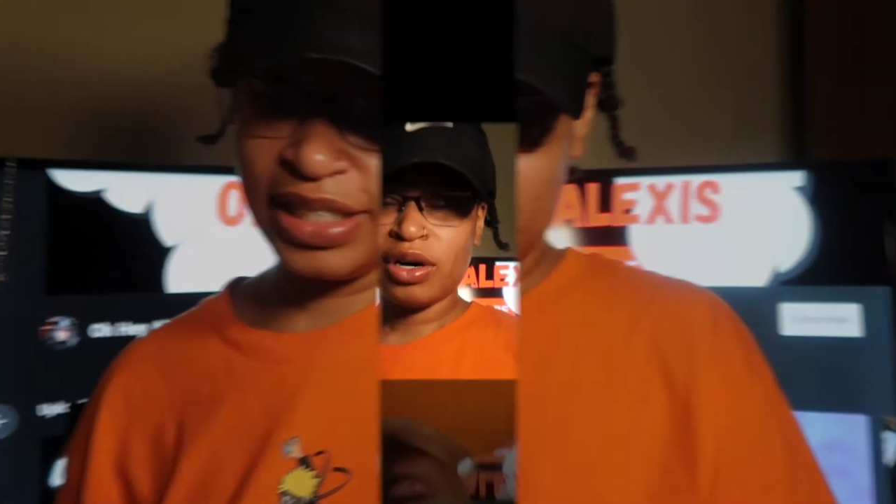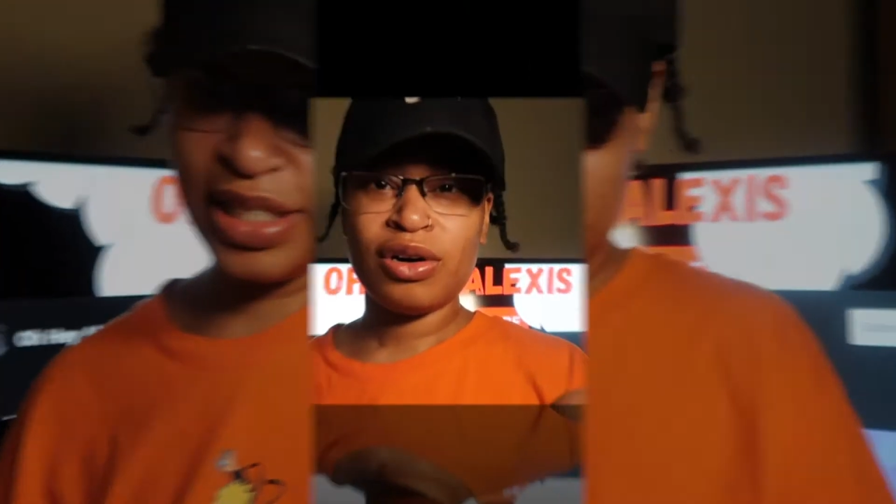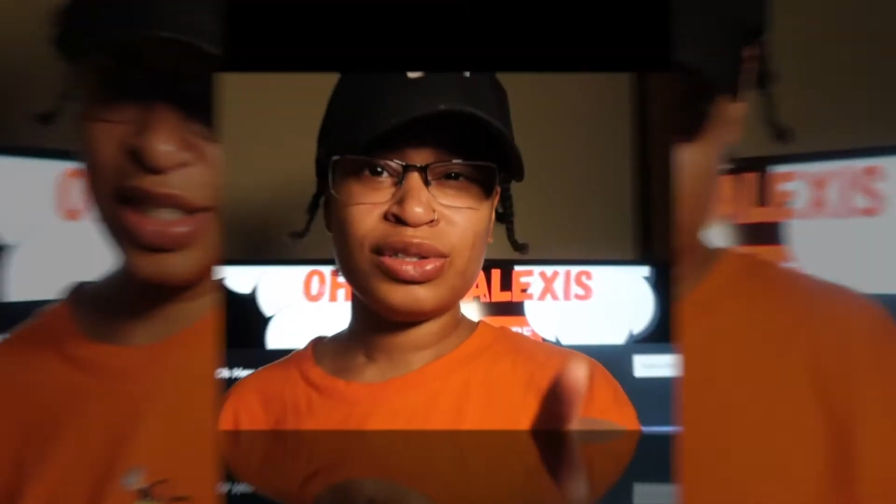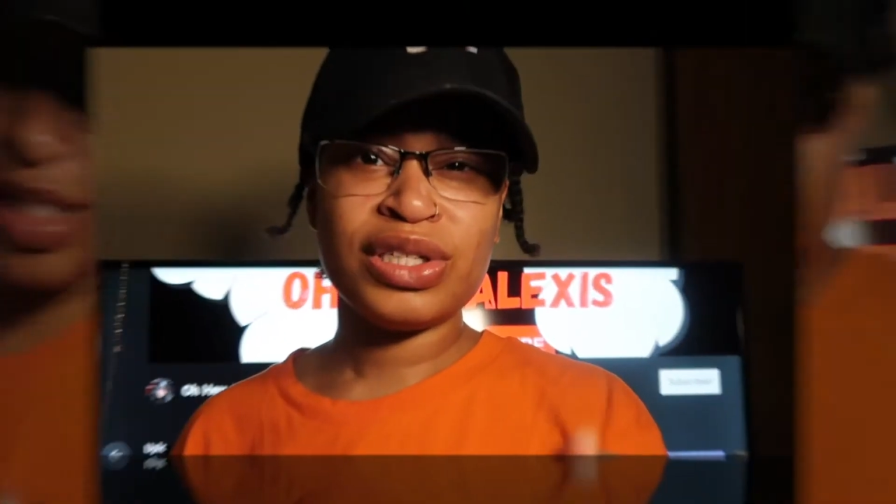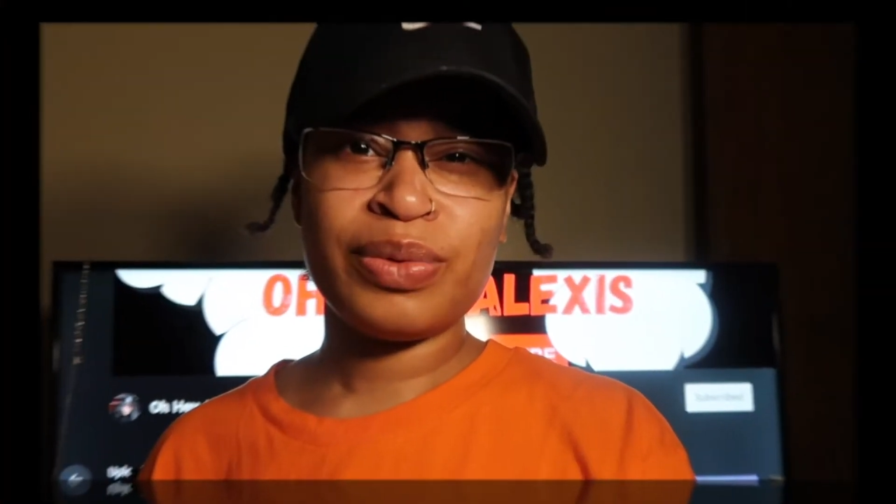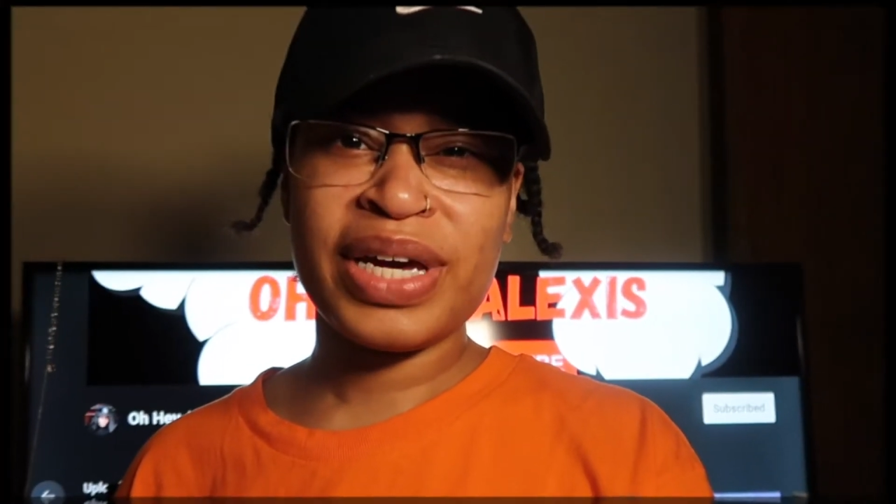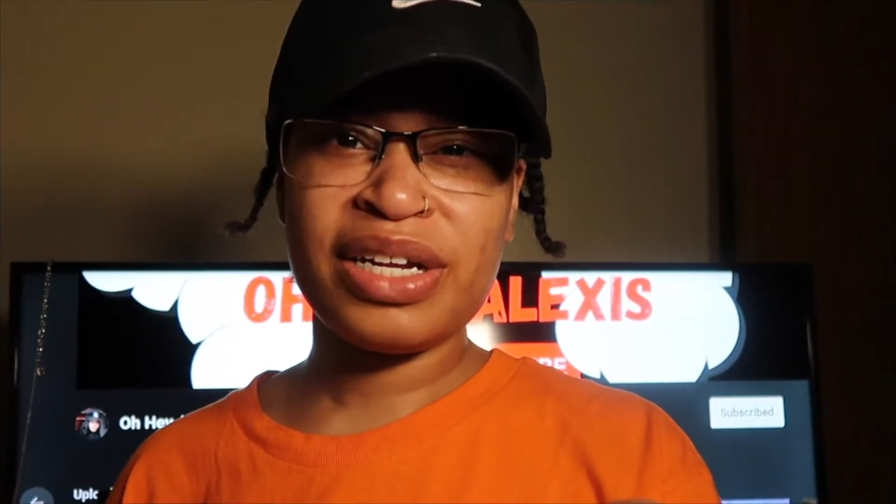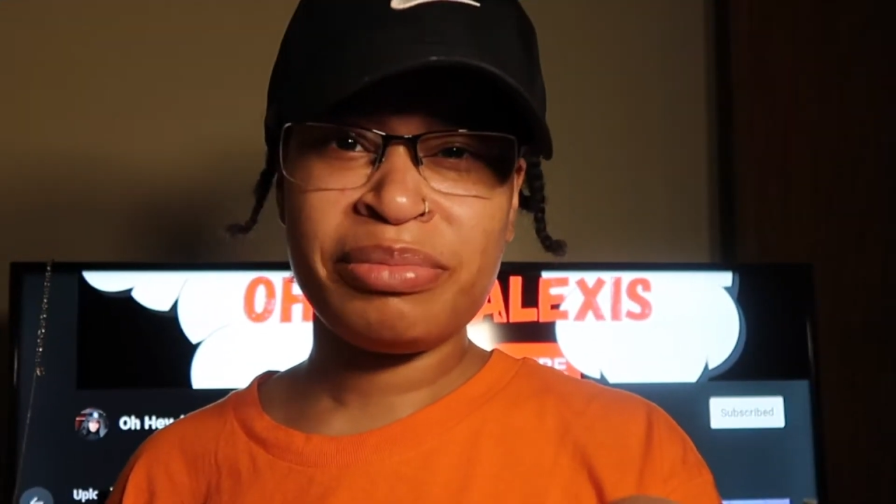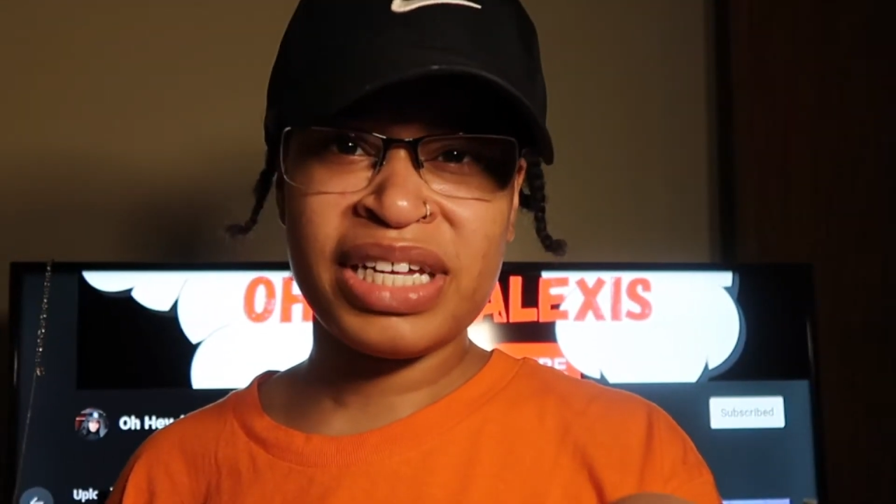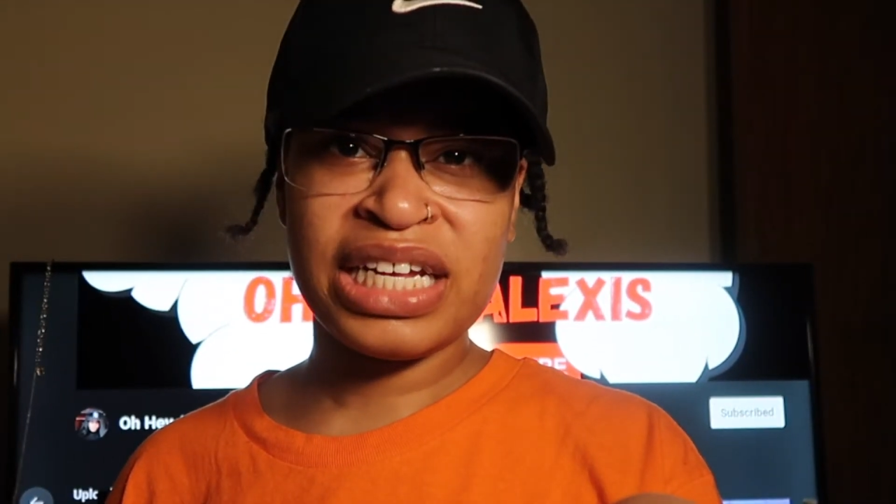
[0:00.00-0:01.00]
Hold up, wait
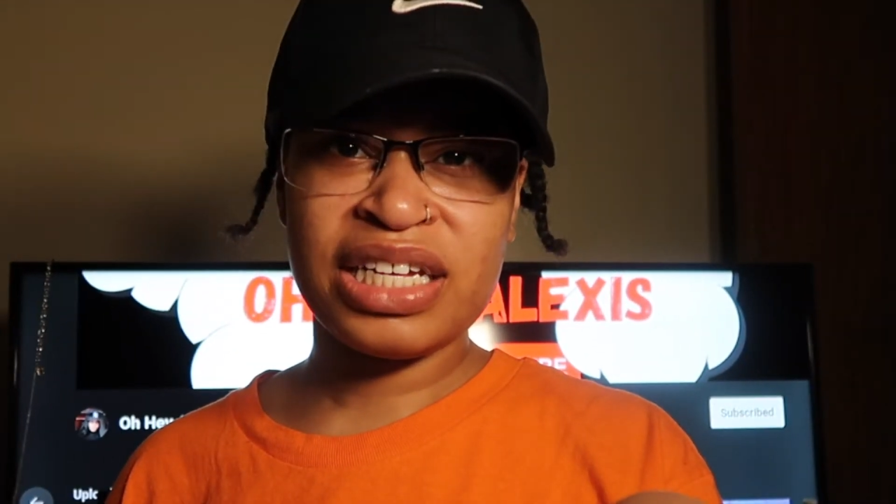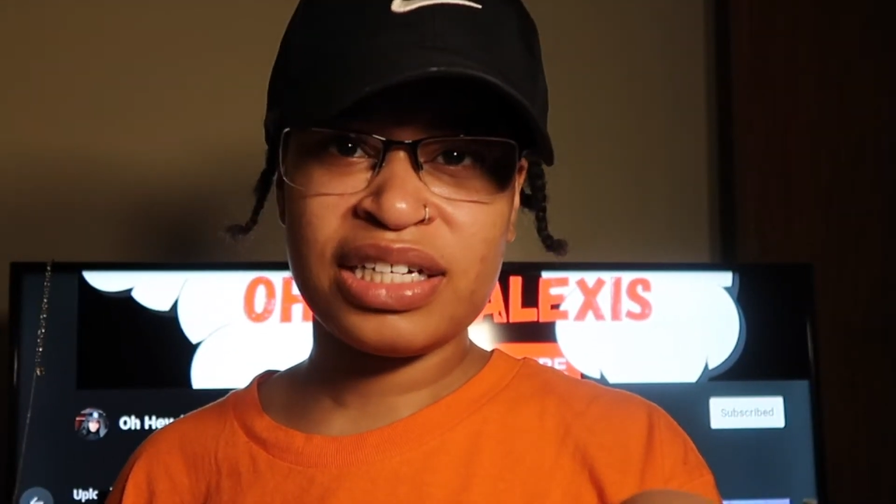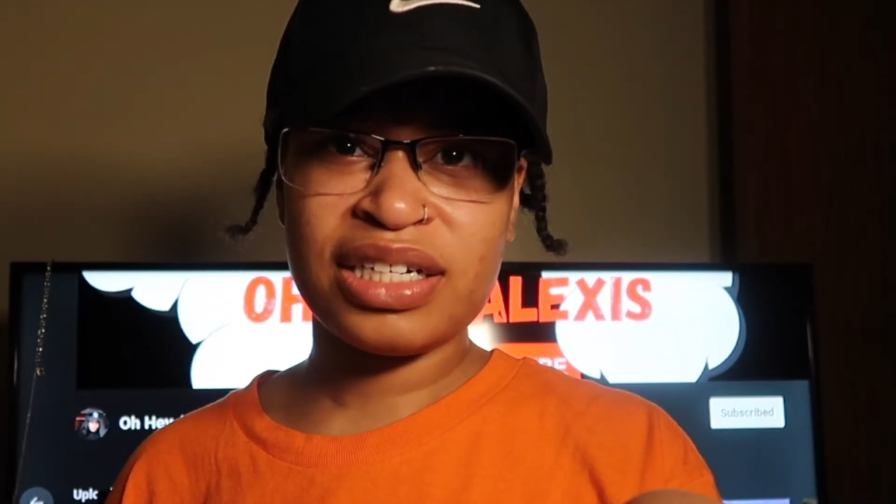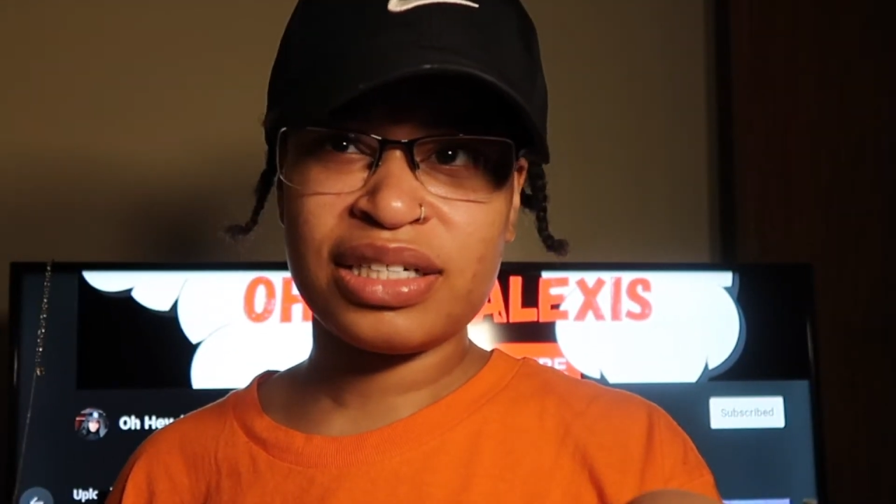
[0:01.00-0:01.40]
a minute.